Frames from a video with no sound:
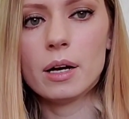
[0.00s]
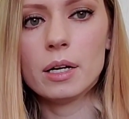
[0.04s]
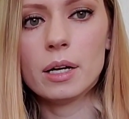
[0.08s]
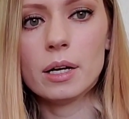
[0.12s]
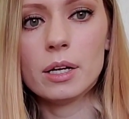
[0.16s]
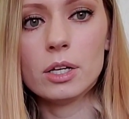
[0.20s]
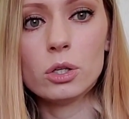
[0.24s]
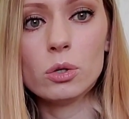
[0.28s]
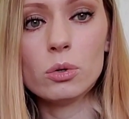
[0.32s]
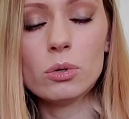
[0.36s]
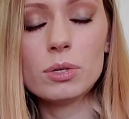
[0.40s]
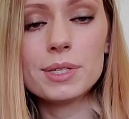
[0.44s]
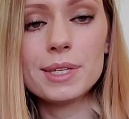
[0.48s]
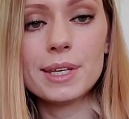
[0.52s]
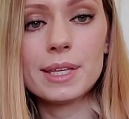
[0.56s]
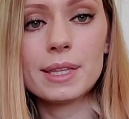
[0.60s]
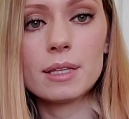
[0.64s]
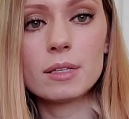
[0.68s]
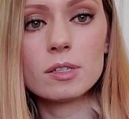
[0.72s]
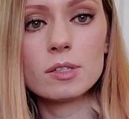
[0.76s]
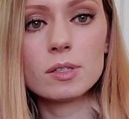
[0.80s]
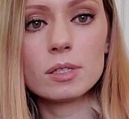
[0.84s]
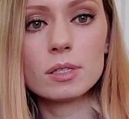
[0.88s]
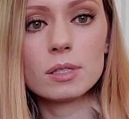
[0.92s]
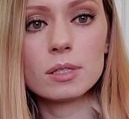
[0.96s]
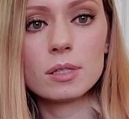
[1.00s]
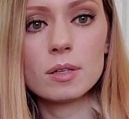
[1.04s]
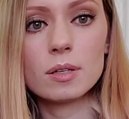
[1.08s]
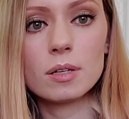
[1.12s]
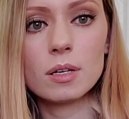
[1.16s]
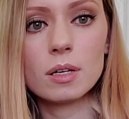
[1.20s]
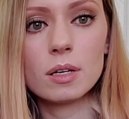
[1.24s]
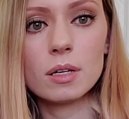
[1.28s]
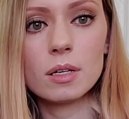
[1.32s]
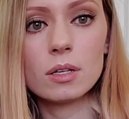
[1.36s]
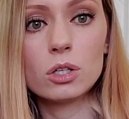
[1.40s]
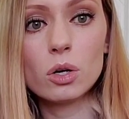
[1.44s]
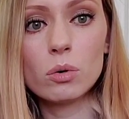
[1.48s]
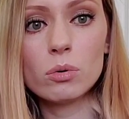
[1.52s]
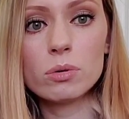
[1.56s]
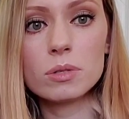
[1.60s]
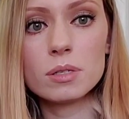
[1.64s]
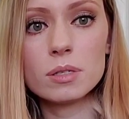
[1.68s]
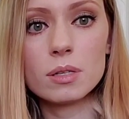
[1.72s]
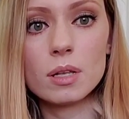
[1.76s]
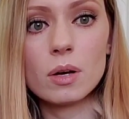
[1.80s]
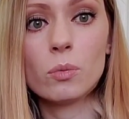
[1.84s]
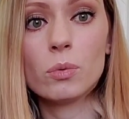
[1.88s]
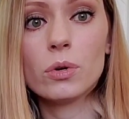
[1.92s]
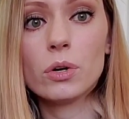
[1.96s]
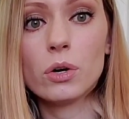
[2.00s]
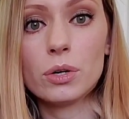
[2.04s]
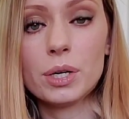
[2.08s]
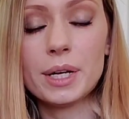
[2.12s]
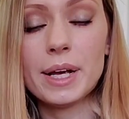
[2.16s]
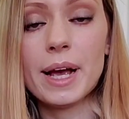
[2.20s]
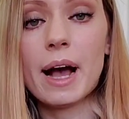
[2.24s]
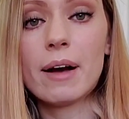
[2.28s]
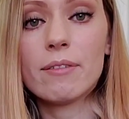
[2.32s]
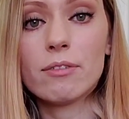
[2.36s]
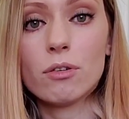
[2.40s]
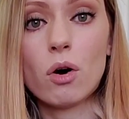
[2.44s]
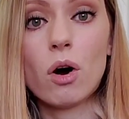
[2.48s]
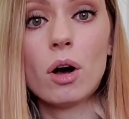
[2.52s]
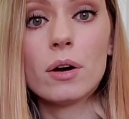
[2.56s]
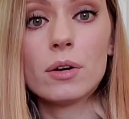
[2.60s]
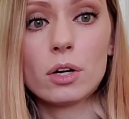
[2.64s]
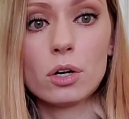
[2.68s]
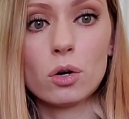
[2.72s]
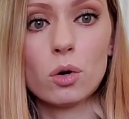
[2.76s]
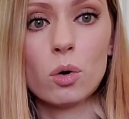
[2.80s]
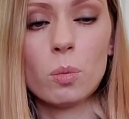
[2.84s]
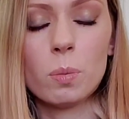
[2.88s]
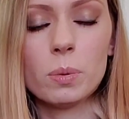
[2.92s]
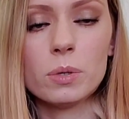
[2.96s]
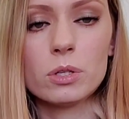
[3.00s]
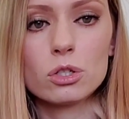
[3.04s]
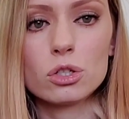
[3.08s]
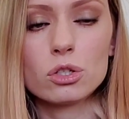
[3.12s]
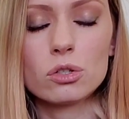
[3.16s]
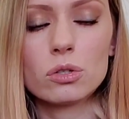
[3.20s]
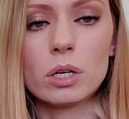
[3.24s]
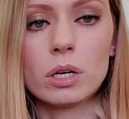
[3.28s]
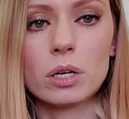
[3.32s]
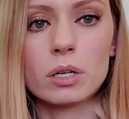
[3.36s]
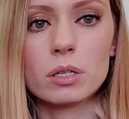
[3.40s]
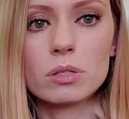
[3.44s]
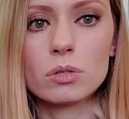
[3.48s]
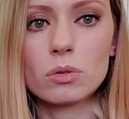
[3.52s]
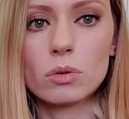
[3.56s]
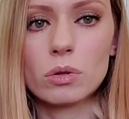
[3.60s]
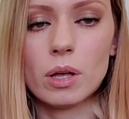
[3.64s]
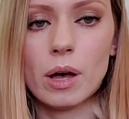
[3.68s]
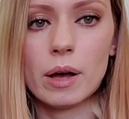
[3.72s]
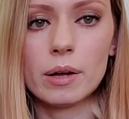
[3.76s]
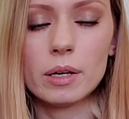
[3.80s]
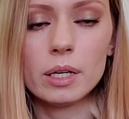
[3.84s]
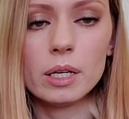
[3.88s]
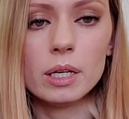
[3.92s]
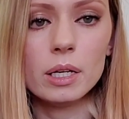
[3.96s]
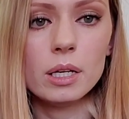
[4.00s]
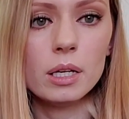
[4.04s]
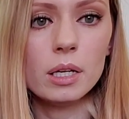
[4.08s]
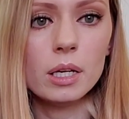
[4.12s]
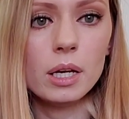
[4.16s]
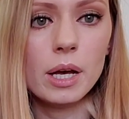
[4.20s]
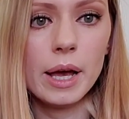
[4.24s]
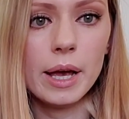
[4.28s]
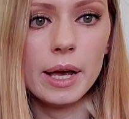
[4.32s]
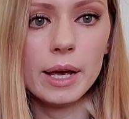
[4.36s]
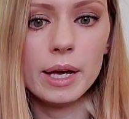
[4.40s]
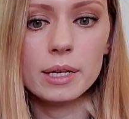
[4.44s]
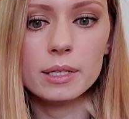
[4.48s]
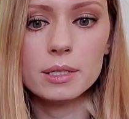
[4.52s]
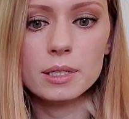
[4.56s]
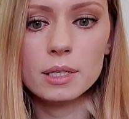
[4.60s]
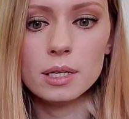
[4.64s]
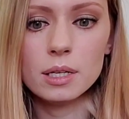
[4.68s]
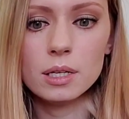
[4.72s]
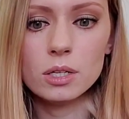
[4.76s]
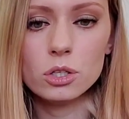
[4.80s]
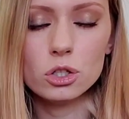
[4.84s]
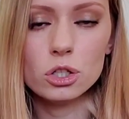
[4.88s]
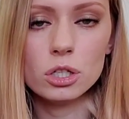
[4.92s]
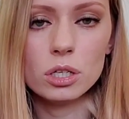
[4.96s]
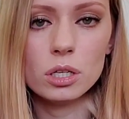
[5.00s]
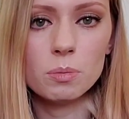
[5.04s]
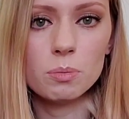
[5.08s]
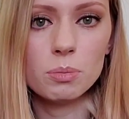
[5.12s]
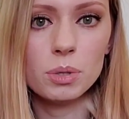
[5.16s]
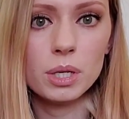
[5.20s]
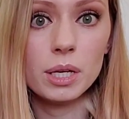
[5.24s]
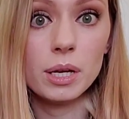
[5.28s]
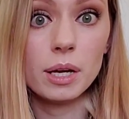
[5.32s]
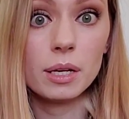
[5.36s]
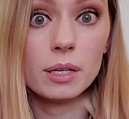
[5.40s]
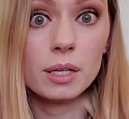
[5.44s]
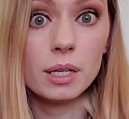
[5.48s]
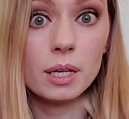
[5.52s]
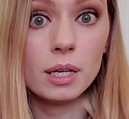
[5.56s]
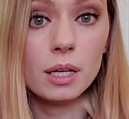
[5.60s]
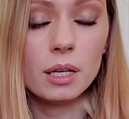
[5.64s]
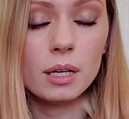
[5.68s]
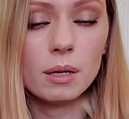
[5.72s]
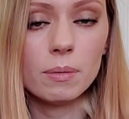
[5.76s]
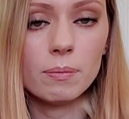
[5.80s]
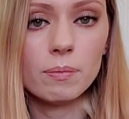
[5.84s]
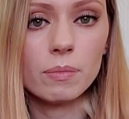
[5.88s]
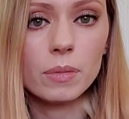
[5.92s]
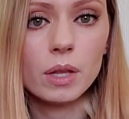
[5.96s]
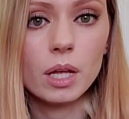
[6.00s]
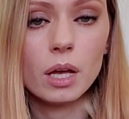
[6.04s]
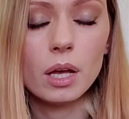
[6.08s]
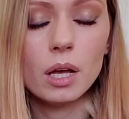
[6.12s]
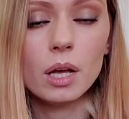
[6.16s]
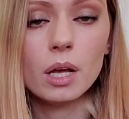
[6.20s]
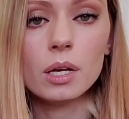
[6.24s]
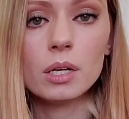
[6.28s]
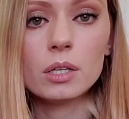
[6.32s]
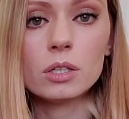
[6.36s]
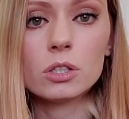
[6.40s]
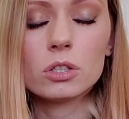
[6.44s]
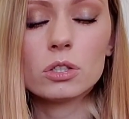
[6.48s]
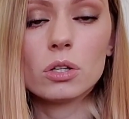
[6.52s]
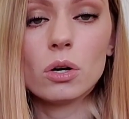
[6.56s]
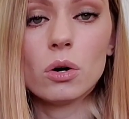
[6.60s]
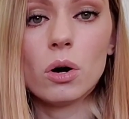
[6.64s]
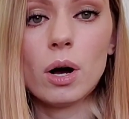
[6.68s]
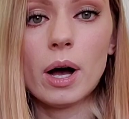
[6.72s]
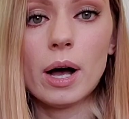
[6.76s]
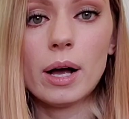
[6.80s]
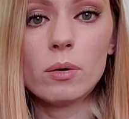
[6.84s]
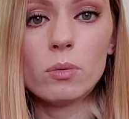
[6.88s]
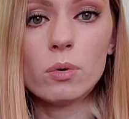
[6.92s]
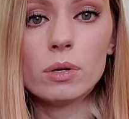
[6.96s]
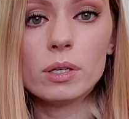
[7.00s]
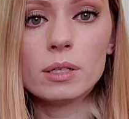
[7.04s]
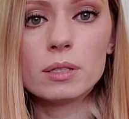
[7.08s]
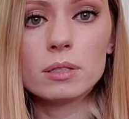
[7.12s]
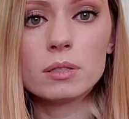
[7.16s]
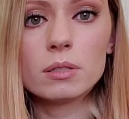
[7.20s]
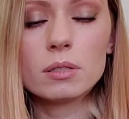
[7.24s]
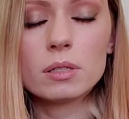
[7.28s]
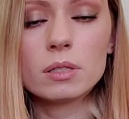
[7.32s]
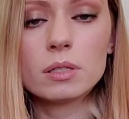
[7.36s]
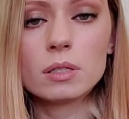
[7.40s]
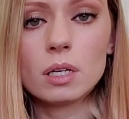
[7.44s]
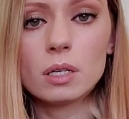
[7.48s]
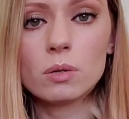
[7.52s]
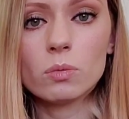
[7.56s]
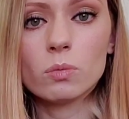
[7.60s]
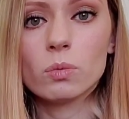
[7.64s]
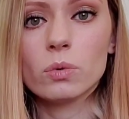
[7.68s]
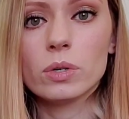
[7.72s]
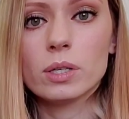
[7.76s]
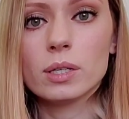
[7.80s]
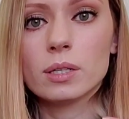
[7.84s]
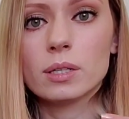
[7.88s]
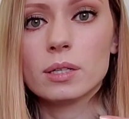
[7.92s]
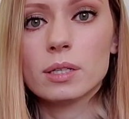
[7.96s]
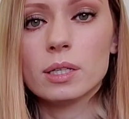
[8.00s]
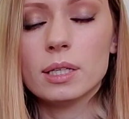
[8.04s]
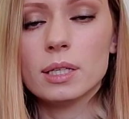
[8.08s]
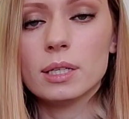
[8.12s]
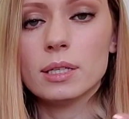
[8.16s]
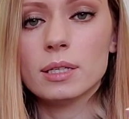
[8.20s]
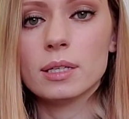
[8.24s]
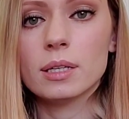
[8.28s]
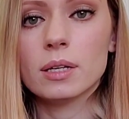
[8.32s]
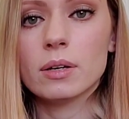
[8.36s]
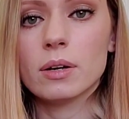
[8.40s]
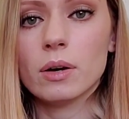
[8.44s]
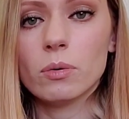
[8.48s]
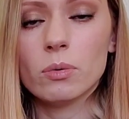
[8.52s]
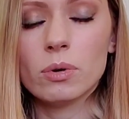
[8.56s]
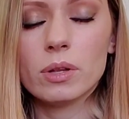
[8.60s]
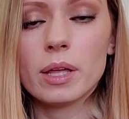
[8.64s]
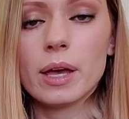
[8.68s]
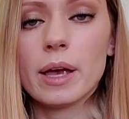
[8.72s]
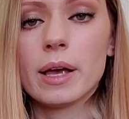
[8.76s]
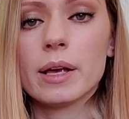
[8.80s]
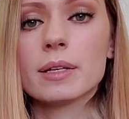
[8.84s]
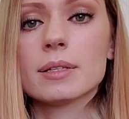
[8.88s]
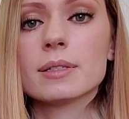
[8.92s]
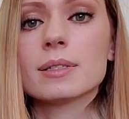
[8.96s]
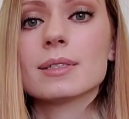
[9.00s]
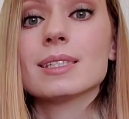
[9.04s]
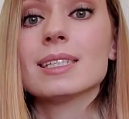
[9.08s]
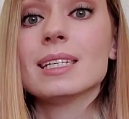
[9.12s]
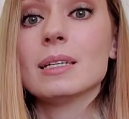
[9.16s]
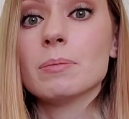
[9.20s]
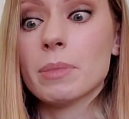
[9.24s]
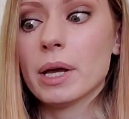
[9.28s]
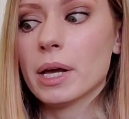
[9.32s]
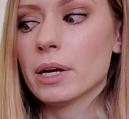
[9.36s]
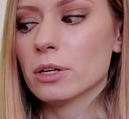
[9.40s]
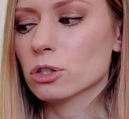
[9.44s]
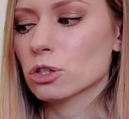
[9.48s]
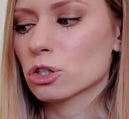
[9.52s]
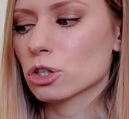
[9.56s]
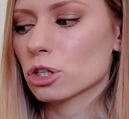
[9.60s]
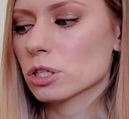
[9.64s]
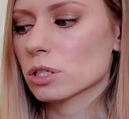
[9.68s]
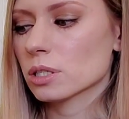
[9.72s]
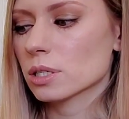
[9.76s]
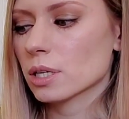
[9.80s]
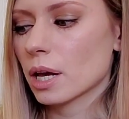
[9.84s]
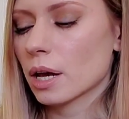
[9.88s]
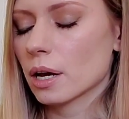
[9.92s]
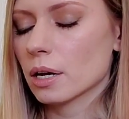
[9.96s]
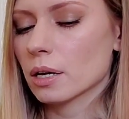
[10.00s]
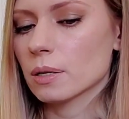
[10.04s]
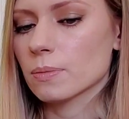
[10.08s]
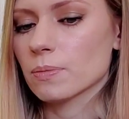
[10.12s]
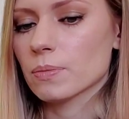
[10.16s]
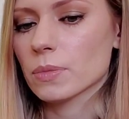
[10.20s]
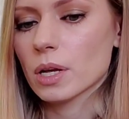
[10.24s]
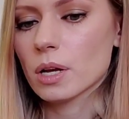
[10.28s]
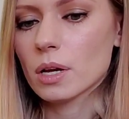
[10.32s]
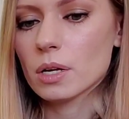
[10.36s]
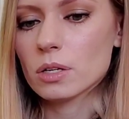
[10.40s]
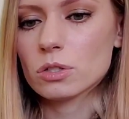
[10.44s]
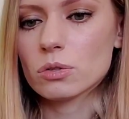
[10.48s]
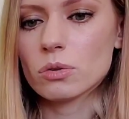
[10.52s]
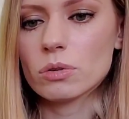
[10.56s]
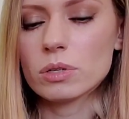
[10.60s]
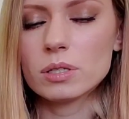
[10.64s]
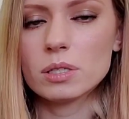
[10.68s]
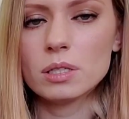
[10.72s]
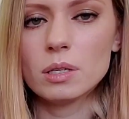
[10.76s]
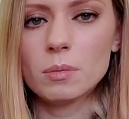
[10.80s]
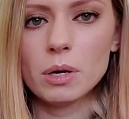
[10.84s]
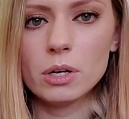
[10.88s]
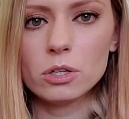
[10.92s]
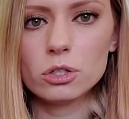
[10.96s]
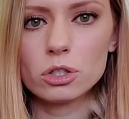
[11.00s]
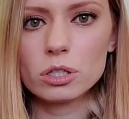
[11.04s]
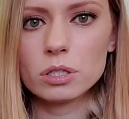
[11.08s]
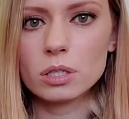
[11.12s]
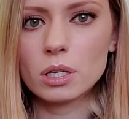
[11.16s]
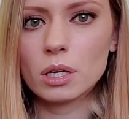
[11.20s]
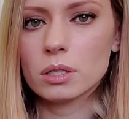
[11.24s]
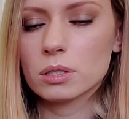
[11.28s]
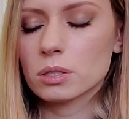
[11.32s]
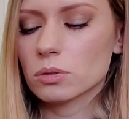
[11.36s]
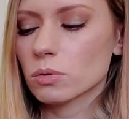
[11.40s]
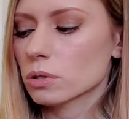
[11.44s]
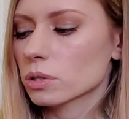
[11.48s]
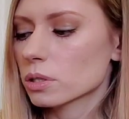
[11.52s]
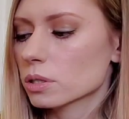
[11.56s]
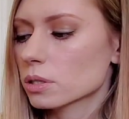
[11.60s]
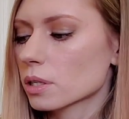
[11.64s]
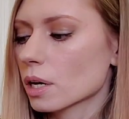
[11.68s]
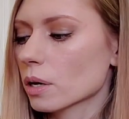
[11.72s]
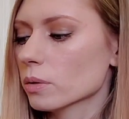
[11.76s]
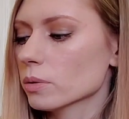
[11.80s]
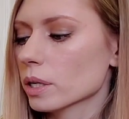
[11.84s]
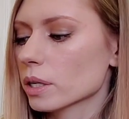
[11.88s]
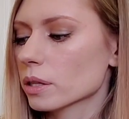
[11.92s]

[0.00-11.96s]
using the notes that we already have on our open strings. So that E, A, D, G, B, and E. So I want us to start with a C major scale. So a C major scale is going to sound